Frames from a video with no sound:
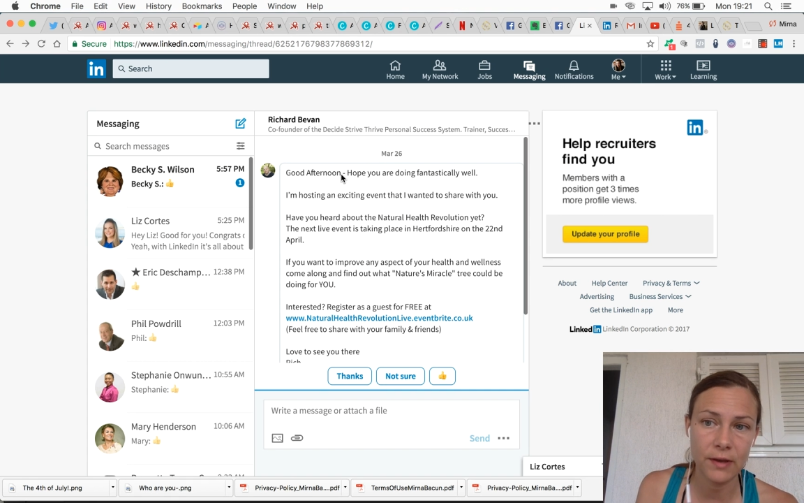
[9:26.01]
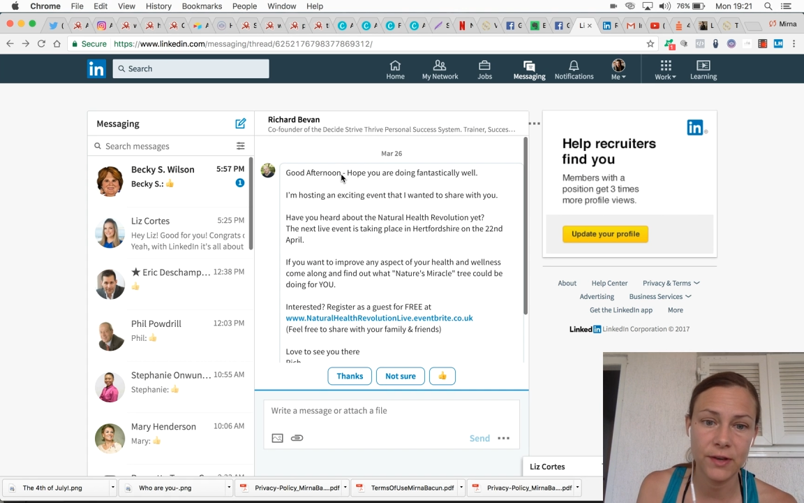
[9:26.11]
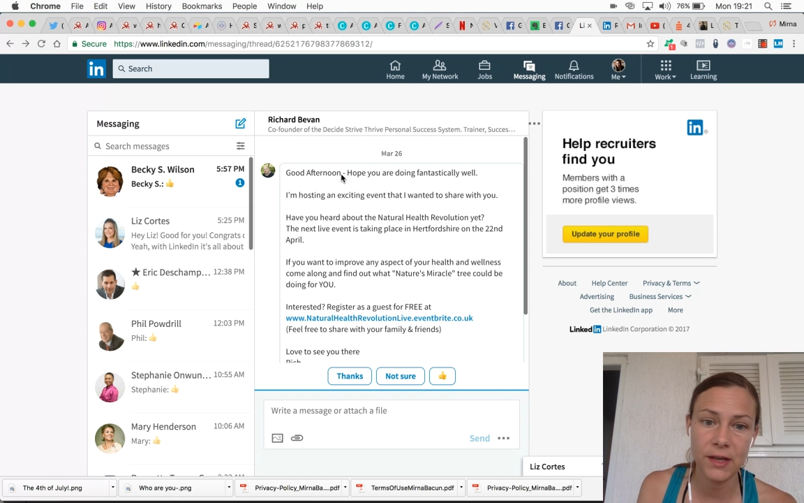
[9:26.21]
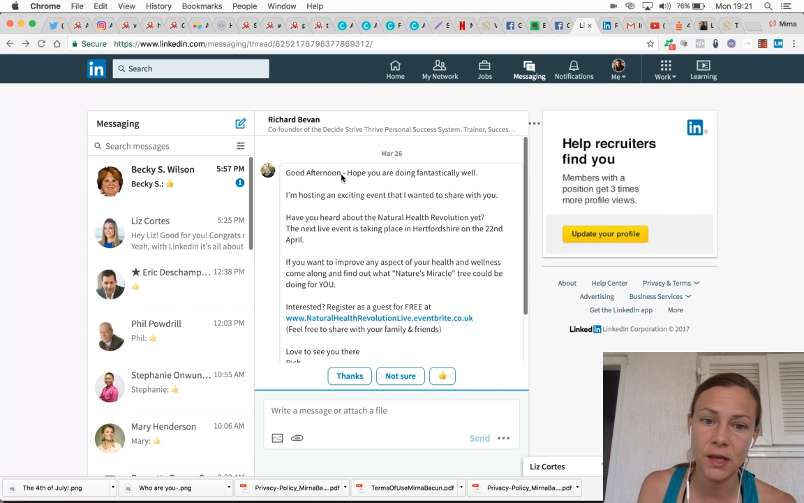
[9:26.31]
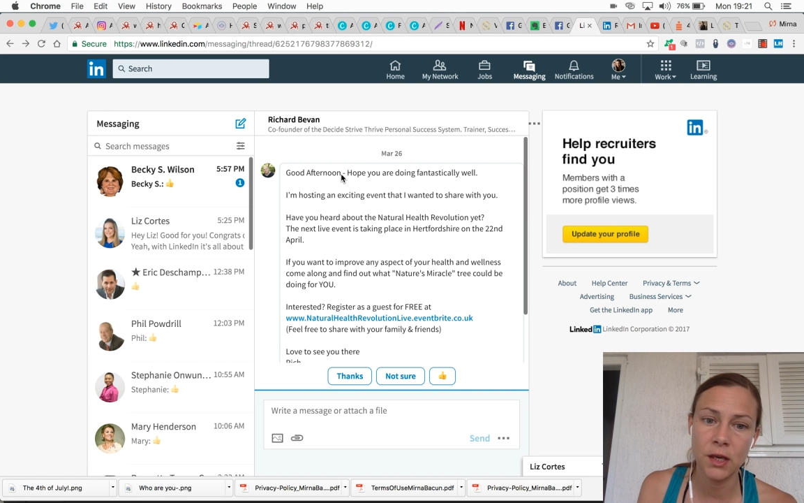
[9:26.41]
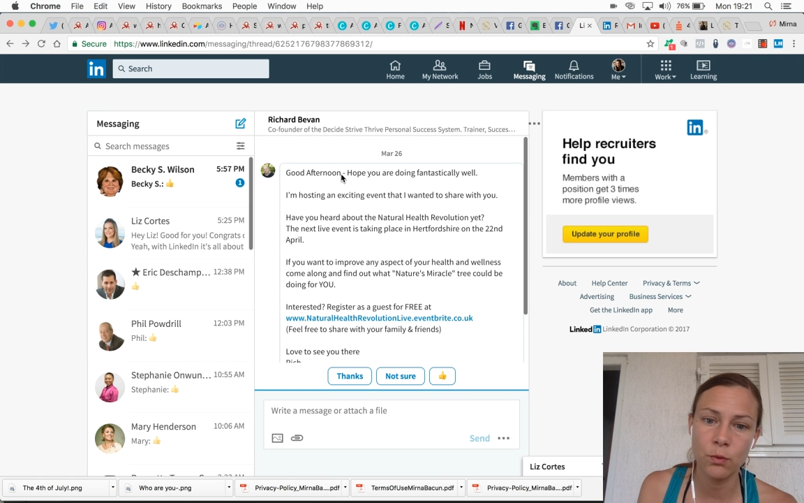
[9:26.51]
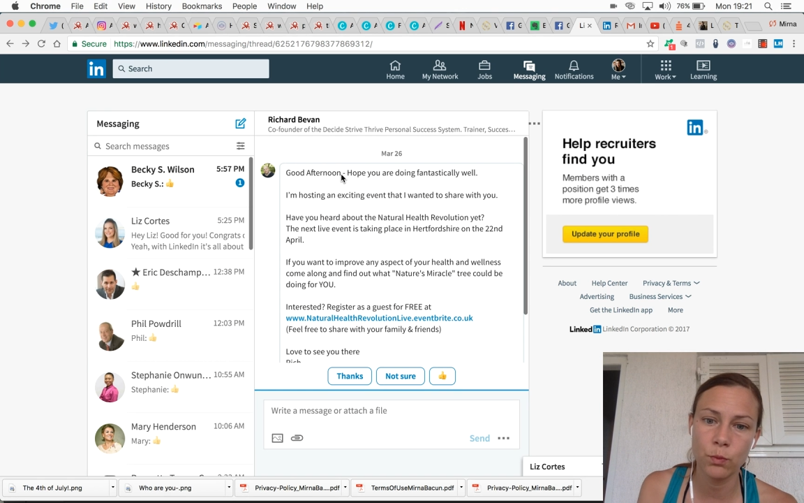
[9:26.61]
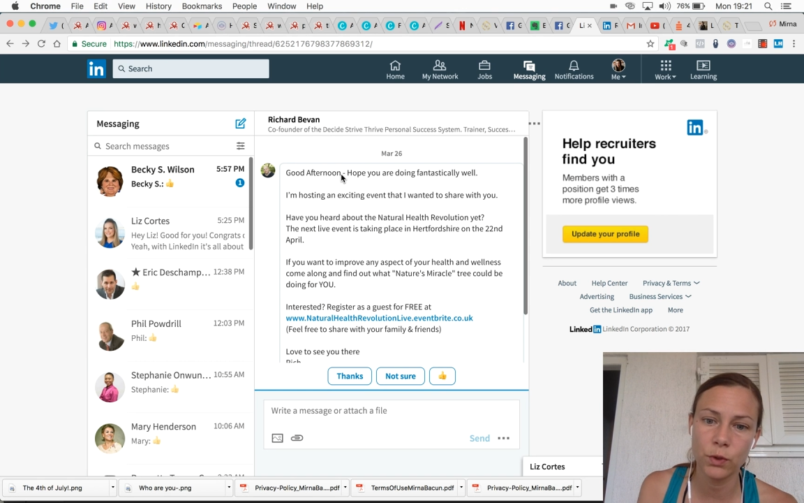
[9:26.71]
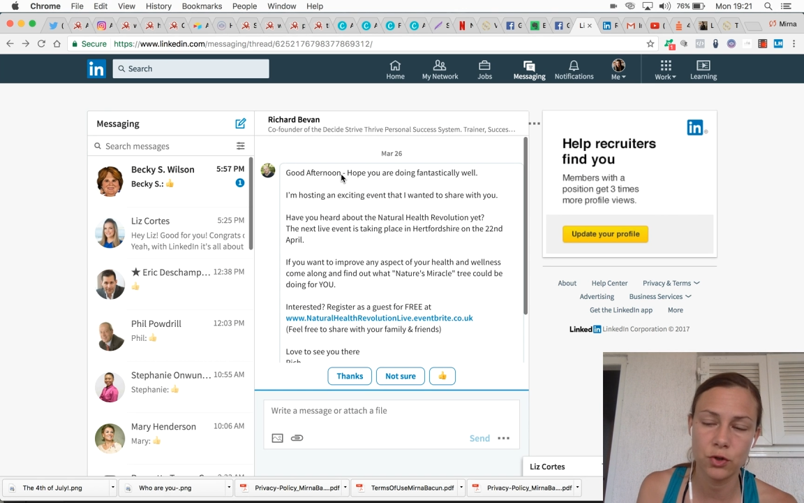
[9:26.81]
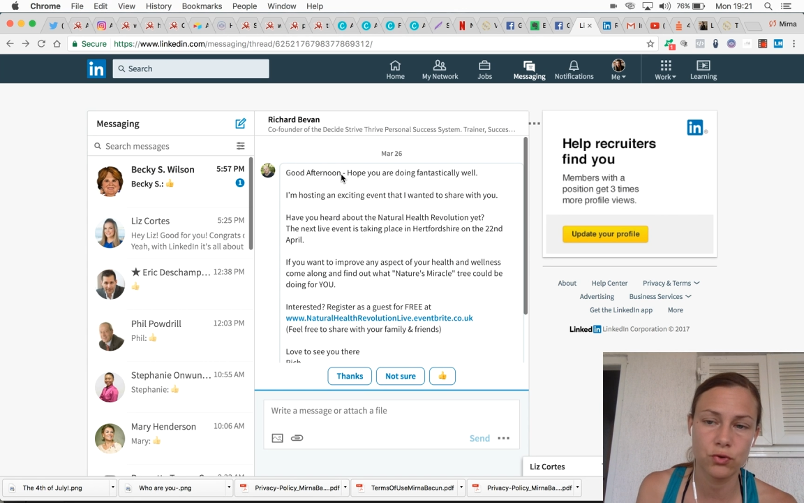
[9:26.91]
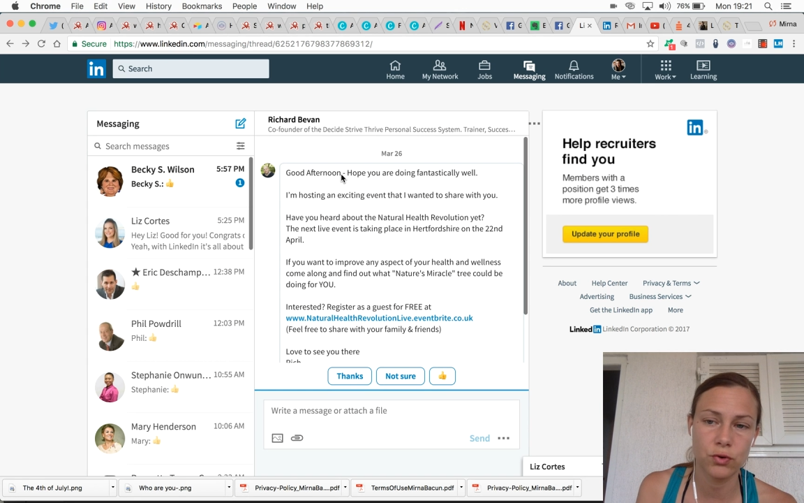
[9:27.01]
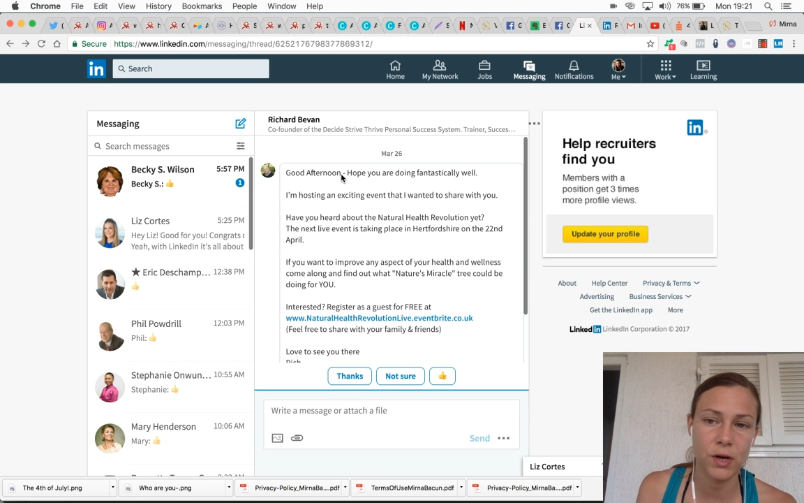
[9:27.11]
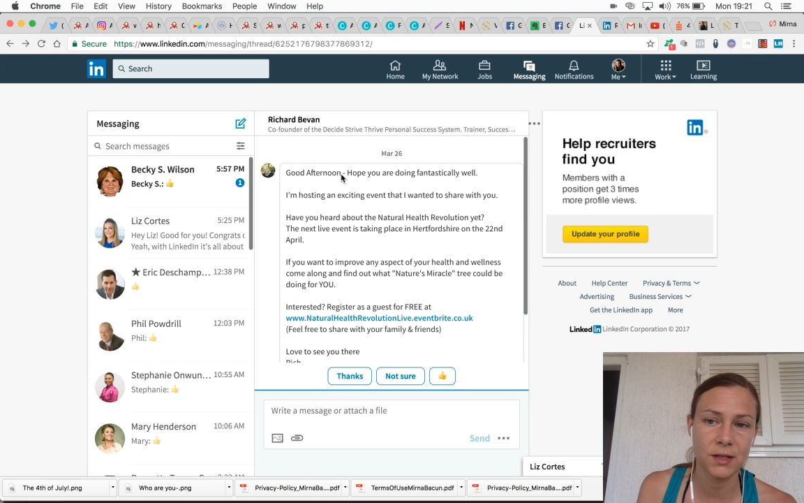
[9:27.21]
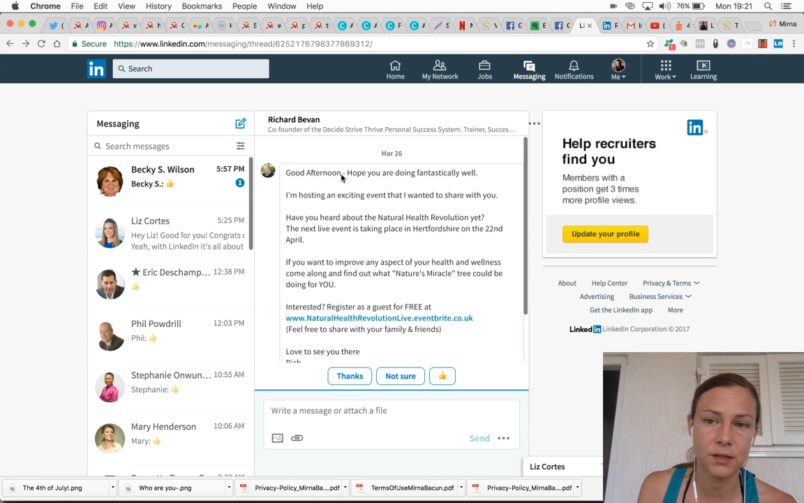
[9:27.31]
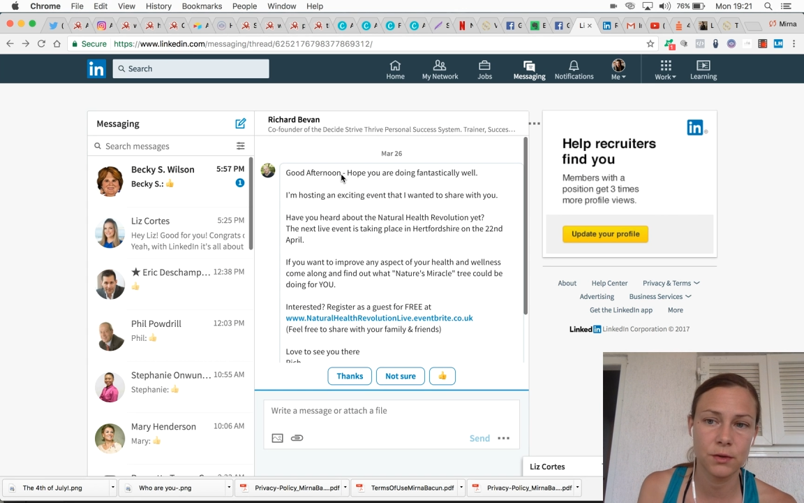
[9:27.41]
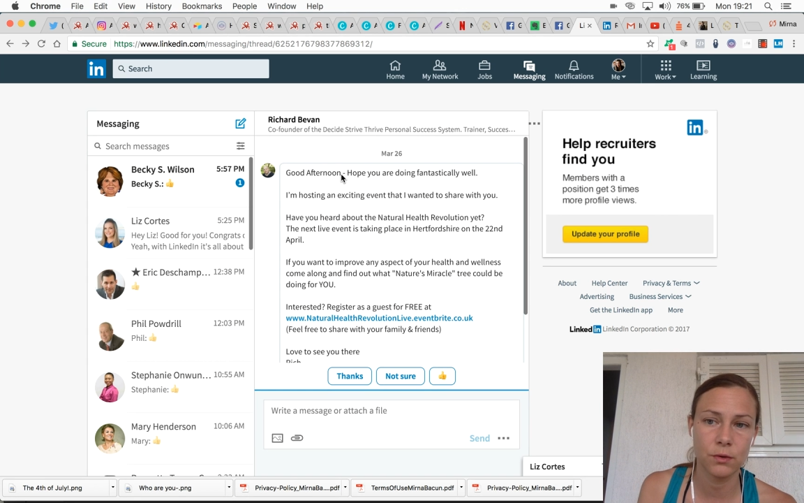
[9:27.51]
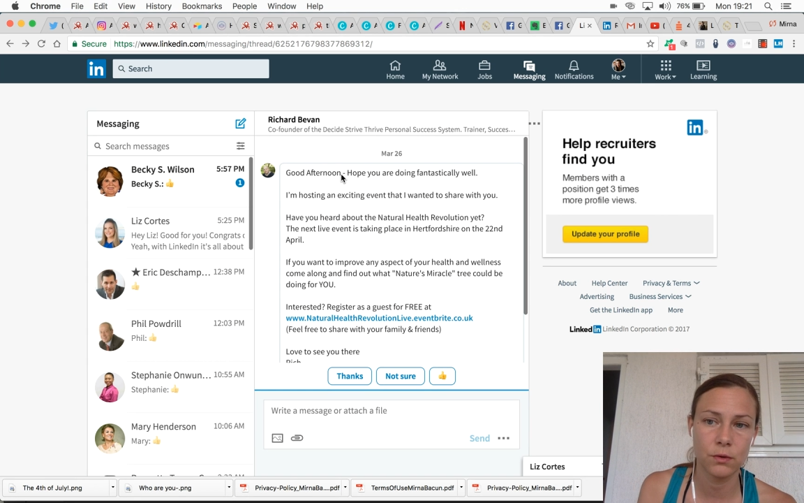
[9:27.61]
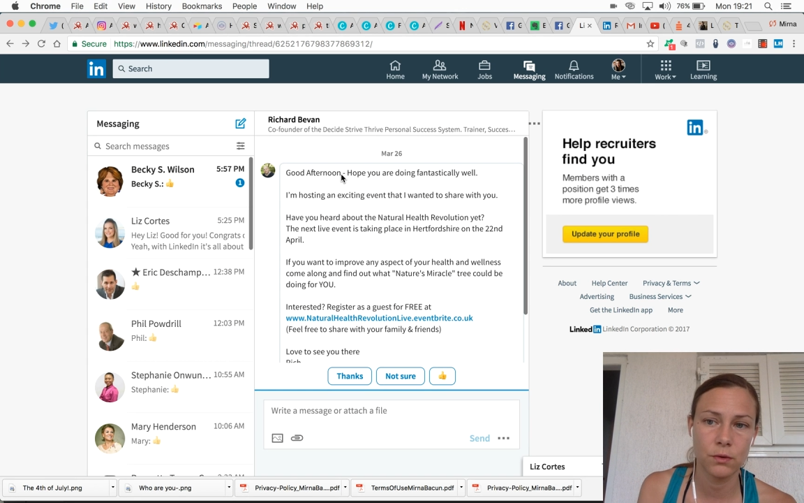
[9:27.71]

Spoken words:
if he would address